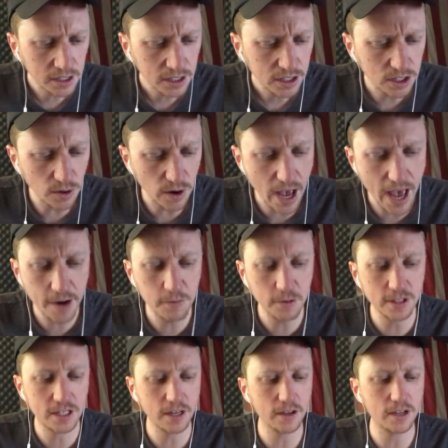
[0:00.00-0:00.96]
So Ed
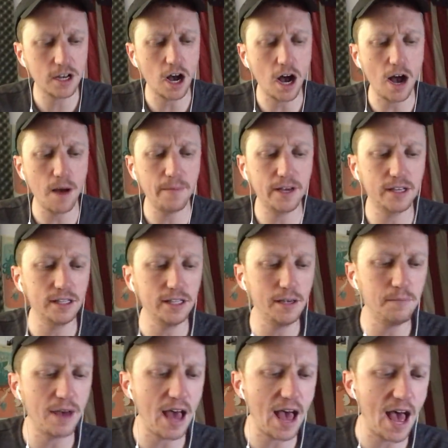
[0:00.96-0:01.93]
was comically
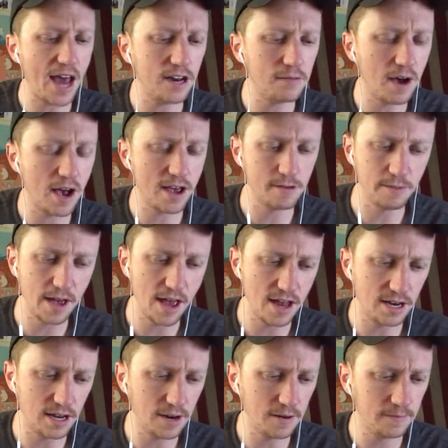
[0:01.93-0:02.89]
bad, in my
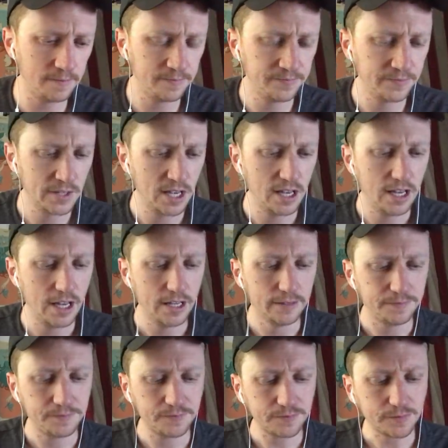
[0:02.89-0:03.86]
opinion.
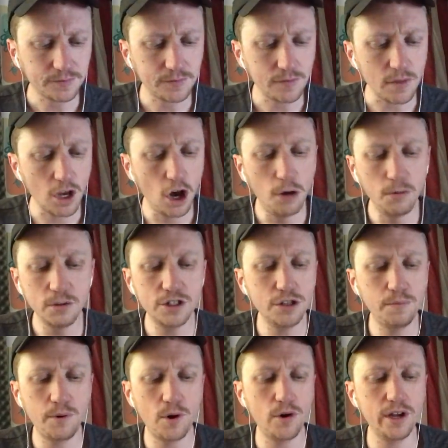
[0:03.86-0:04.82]
Almost to
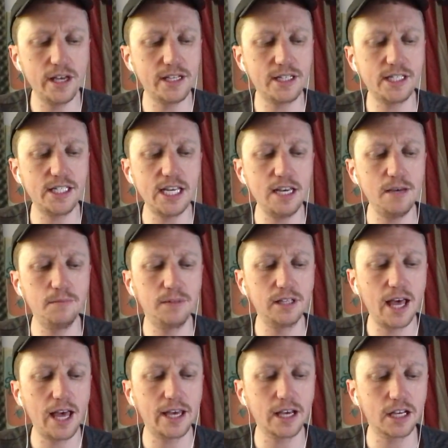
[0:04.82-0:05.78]
the point it seemed
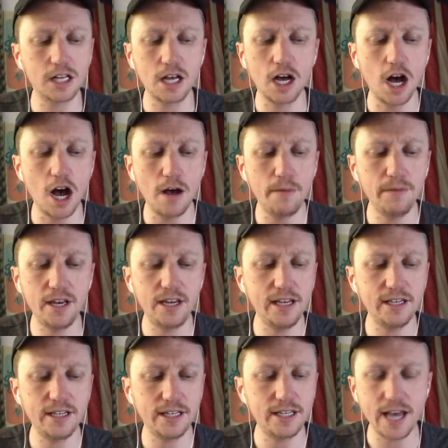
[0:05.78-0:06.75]
like a
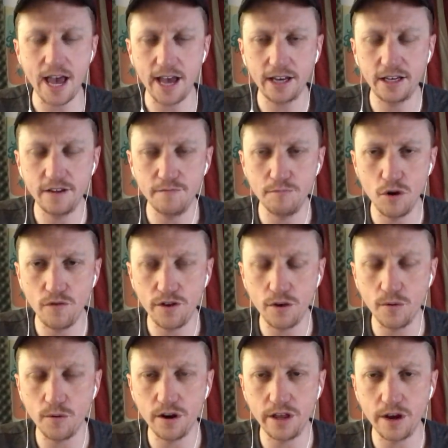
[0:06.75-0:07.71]
comedy detective
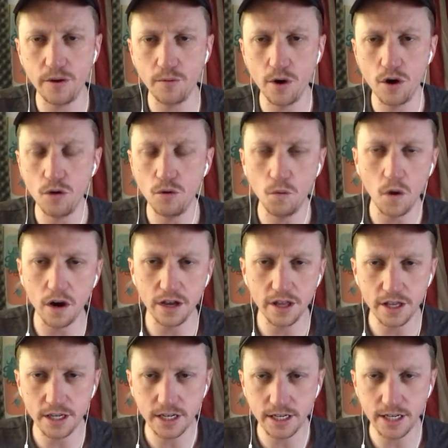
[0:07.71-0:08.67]
movie where they wrote one of
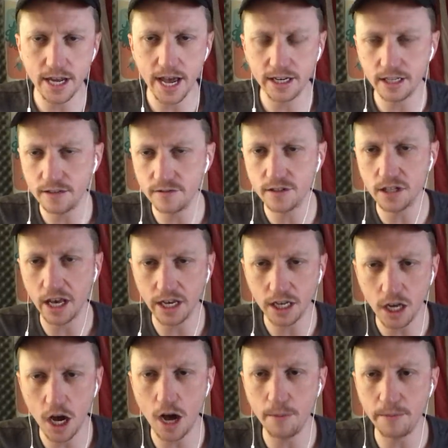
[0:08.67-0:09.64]
the detectives like
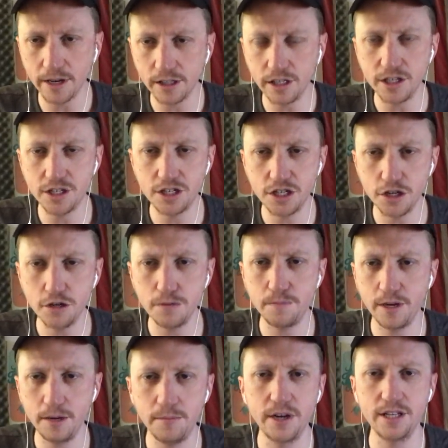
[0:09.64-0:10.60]
comically
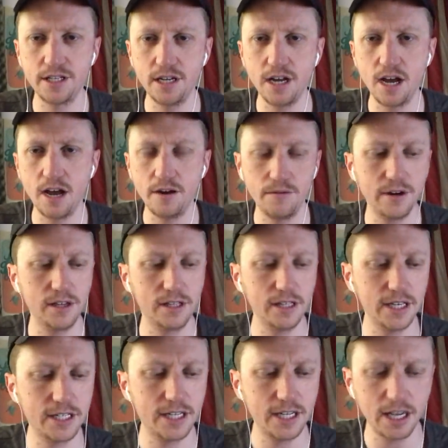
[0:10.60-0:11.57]
stupid, but it's not
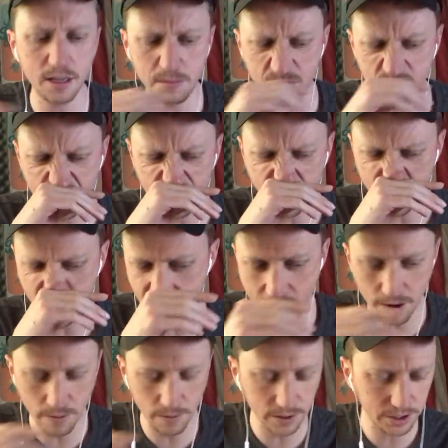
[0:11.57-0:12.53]
realistic. But
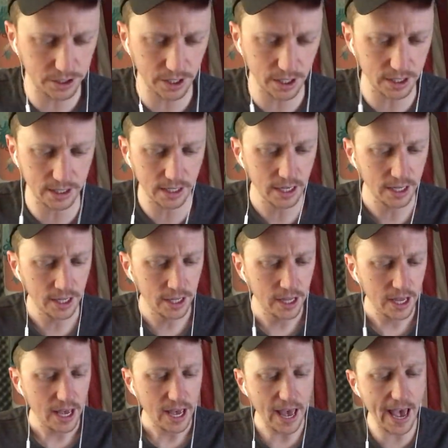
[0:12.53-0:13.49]
Ed was just
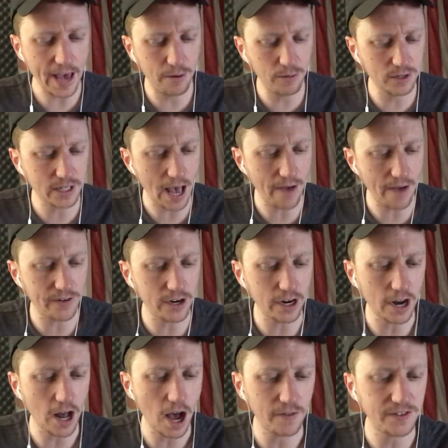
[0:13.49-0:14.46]
Ed was having
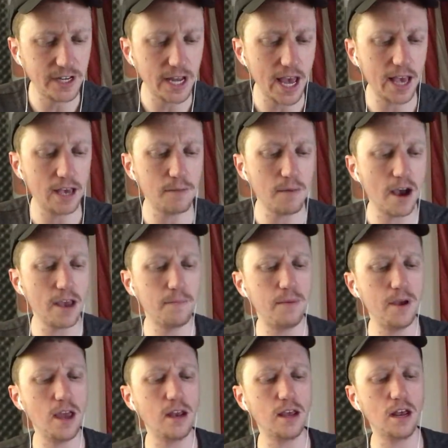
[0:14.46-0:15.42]
an off day, in my
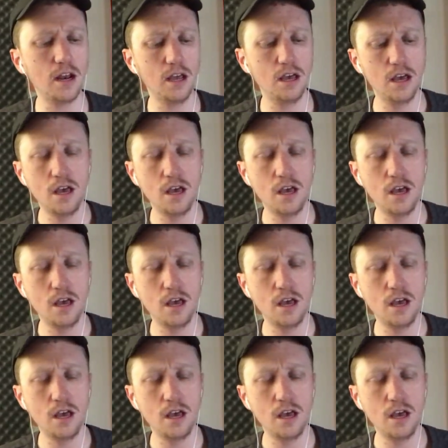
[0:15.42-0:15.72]
opinion.